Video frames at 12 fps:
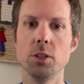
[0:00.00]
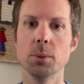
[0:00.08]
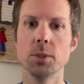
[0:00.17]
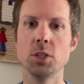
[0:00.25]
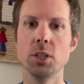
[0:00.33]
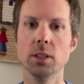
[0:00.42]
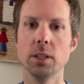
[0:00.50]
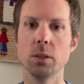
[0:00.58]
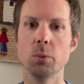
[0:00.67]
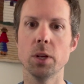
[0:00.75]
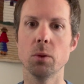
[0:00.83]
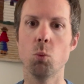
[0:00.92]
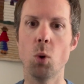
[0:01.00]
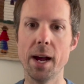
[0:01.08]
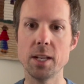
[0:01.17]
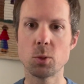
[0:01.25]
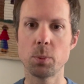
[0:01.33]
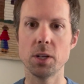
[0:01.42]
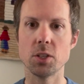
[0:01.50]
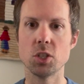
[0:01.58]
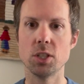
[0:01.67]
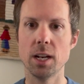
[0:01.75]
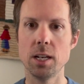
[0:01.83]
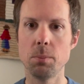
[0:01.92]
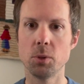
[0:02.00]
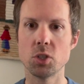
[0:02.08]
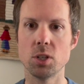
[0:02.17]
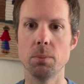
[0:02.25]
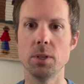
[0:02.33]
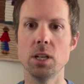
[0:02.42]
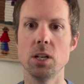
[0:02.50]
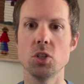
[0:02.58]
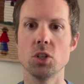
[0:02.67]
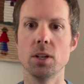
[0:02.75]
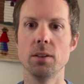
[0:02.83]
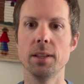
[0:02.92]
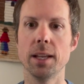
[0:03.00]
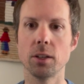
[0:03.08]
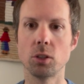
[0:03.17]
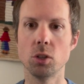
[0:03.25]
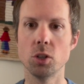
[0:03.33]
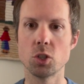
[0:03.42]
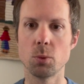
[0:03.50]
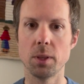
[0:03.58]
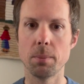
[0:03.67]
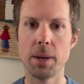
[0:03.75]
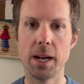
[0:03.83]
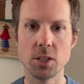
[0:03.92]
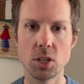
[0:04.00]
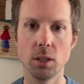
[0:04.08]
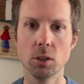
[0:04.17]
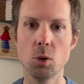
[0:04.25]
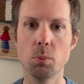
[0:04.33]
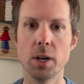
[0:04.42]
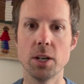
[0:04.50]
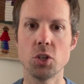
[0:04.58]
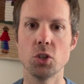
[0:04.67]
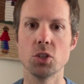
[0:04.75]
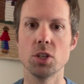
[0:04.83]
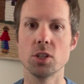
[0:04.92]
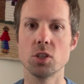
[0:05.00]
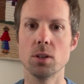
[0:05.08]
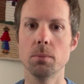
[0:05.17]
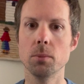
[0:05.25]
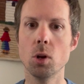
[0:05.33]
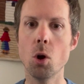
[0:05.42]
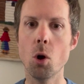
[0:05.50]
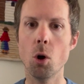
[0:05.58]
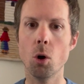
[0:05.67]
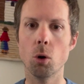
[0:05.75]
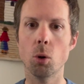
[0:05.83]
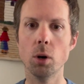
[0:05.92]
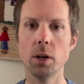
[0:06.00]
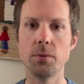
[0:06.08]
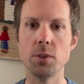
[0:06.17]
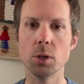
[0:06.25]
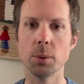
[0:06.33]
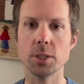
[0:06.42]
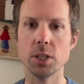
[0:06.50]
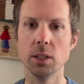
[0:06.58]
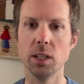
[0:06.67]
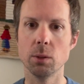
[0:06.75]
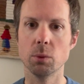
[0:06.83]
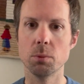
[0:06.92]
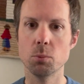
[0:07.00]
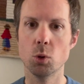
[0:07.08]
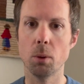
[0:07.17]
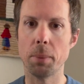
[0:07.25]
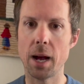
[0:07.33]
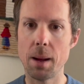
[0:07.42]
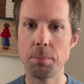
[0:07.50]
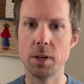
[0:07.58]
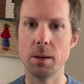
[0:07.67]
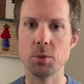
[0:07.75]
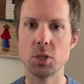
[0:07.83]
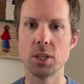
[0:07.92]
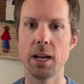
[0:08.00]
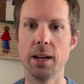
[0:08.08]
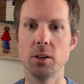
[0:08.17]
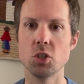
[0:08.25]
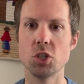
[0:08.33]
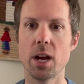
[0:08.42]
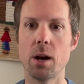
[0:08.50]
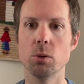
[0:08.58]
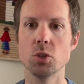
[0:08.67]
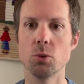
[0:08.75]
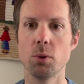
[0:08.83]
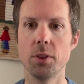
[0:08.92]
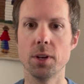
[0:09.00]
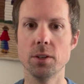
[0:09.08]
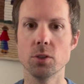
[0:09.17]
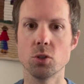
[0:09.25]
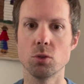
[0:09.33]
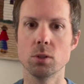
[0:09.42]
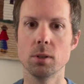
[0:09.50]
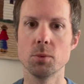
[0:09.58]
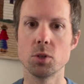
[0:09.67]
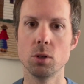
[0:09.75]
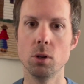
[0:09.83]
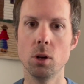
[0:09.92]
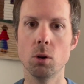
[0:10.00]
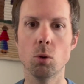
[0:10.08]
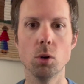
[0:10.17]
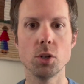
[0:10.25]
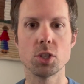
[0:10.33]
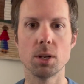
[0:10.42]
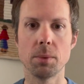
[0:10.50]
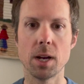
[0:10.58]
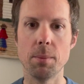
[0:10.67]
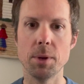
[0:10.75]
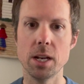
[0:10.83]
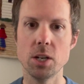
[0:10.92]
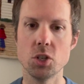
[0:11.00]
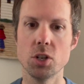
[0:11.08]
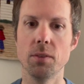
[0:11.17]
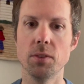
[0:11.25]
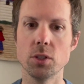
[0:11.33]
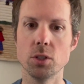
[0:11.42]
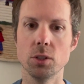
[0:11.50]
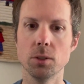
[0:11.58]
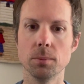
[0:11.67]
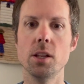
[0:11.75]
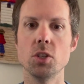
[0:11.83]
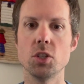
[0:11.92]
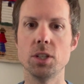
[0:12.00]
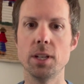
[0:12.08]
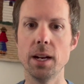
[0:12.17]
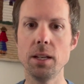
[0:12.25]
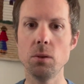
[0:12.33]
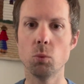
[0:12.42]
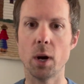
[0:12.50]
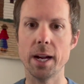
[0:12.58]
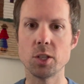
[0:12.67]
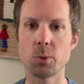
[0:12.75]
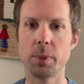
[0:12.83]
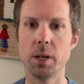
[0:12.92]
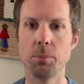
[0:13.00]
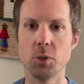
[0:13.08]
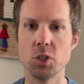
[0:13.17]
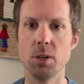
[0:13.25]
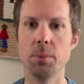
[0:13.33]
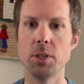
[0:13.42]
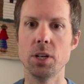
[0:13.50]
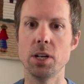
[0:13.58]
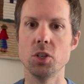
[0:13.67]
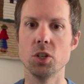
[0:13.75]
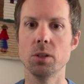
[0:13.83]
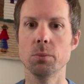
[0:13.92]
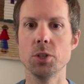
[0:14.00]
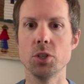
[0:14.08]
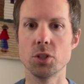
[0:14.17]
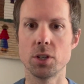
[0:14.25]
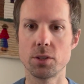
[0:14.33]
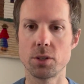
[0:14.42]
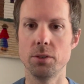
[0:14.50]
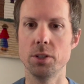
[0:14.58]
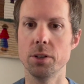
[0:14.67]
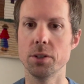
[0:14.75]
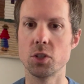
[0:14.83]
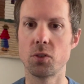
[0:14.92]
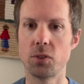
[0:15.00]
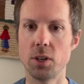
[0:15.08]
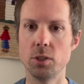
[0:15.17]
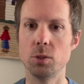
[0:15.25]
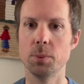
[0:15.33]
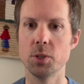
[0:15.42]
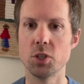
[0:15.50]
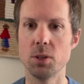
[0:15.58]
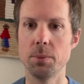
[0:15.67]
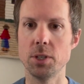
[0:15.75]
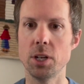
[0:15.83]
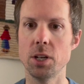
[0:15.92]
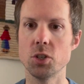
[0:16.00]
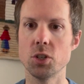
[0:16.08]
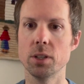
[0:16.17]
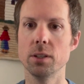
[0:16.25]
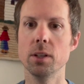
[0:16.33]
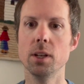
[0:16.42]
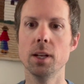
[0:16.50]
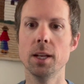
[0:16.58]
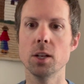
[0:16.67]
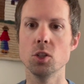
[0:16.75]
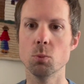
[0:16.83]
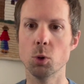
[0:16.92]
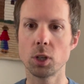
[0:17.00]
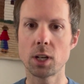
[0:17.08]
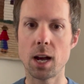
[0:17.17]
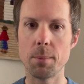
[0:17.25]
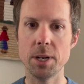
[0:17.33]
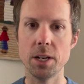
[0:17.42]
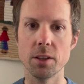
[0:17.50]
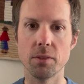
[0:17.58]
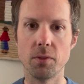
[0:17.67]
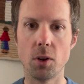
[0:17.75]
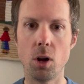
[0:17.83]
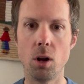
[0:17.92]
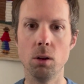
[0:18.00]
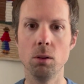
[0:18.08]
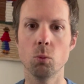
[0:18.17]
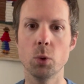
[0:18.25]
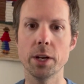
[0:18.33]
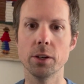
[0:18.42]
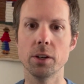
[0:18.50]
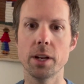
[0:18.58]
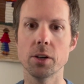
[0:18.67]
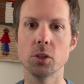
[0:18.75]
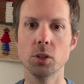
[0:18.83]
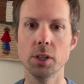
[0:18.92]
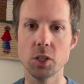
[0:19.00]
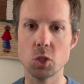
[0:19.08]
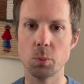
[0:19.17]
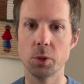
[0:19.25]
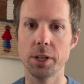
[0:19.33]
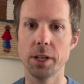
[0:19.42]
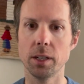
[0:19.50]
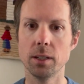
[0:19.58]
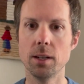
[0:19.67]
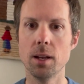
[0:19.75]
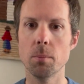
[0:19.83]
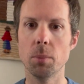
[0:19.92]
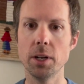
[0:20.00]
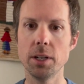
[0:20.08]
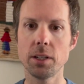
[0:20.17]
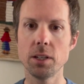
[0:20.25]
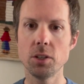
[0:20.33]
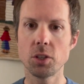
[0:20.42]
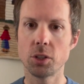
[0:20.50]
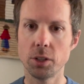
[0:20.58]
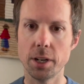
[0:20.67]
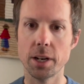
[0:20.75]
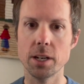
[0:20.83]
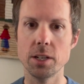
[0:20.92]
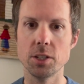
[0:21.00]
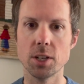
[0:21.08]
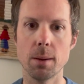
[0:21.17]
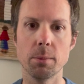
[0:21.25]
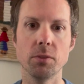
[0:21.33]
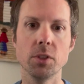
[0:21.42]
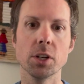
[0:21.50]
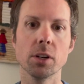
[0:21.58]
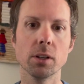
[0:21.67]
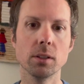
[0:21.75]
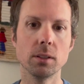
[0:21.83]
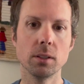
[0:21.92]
are dealing with widespread steady precipitation that occurs with the passing low pressure system, or if you are dealing with more pop-up scattered showers or thunderstorms, or some combination of the two. Steady widespread precipitation, which is also known as frontal precipitation, is more common in the fall, winter, and early spring, but it can occur at any time of year.